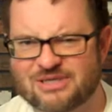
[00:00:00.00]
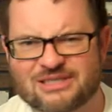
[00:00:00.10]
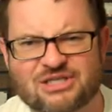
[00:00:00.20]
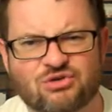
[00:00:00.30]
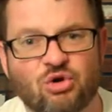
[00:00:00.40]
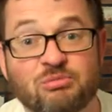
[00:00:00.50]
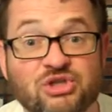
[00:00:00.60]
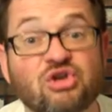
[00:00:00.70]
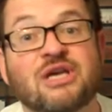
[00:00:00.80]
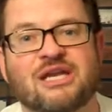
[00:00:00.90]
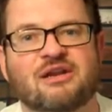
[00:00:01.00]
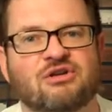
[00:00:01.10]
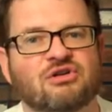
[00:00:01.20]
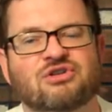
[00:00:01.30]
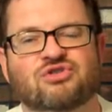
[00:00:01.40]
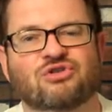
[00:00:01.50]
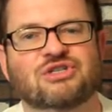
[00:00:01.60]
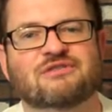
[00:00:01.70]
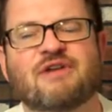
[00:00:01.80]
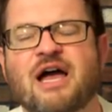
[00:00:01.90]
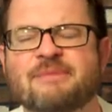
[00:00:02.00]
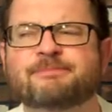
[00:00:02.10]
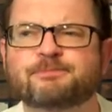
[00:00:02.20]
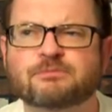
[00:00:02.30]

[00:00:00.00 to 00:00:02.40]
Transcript: my six-year-old, but you'll get it under control just fine.